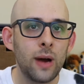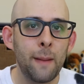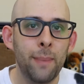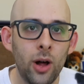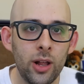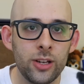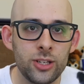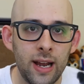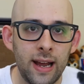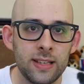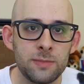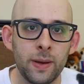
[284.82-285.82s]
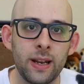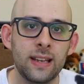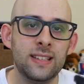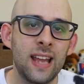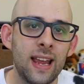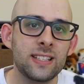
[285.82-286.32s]
I apologize, but
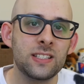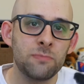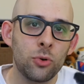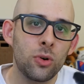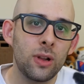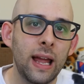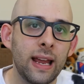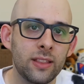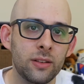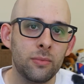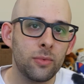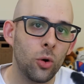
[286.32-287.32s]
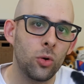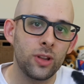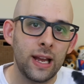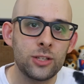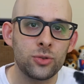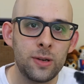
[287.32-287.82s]
it tastes more like the old
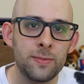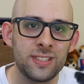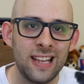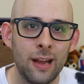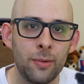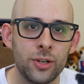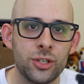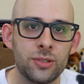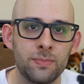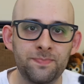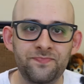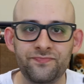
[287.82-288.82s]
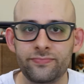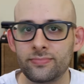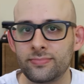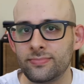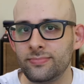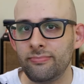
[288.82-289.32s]
ice cream sandwich
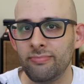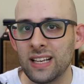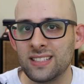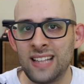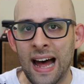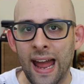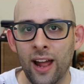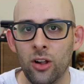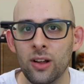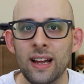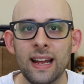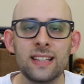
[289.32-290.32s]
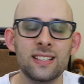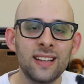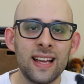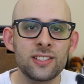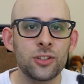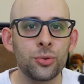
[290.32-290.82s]
style. It's
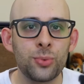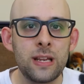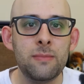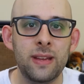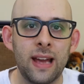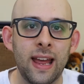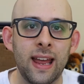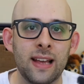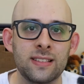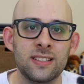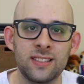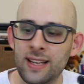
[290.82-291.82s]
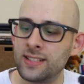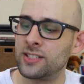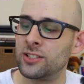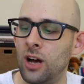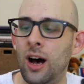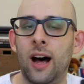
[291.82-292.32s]
less creamy, I guess. It's less
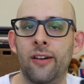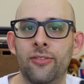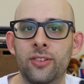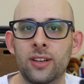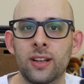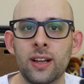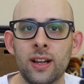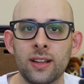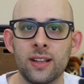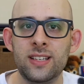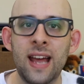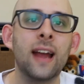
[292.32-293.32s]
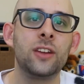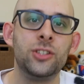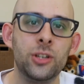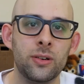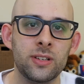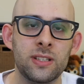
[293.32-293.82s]
soft. The
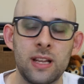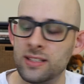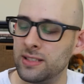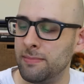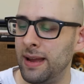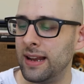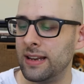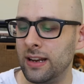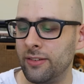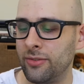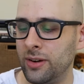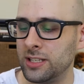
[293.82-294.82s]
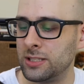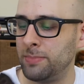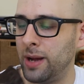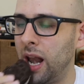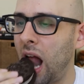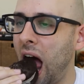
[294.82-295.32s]
texture is the main difference,
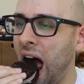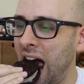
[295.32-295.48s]
but